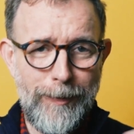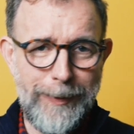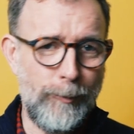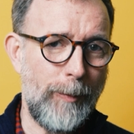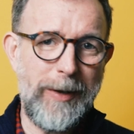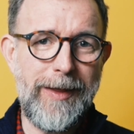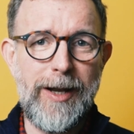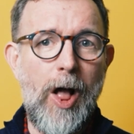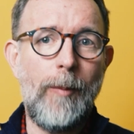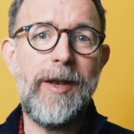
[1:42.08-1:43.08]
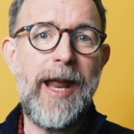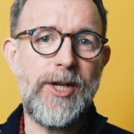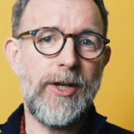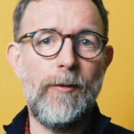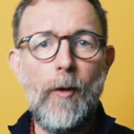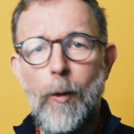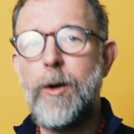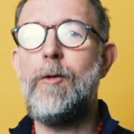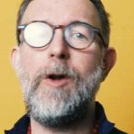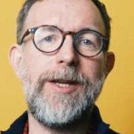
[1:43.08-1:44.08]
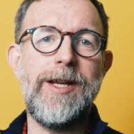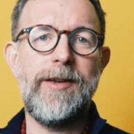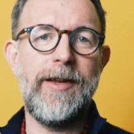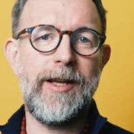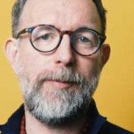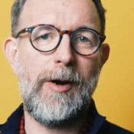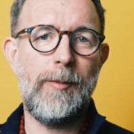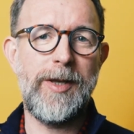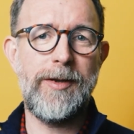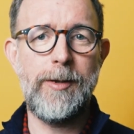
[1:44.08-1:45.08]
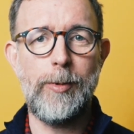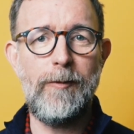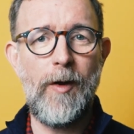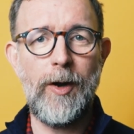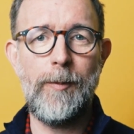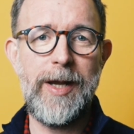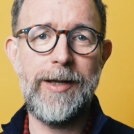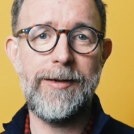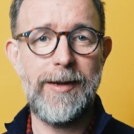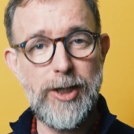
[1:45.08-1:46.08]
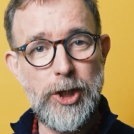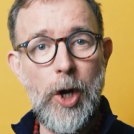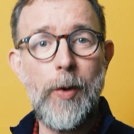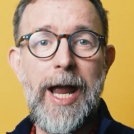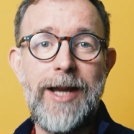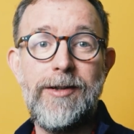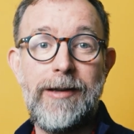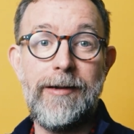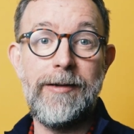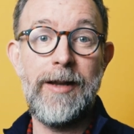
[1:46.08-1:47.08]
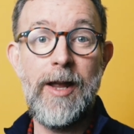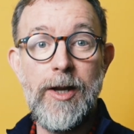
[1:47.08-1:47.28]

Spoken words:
will be the culmination of all your ideas and experiments into a final piece that showcases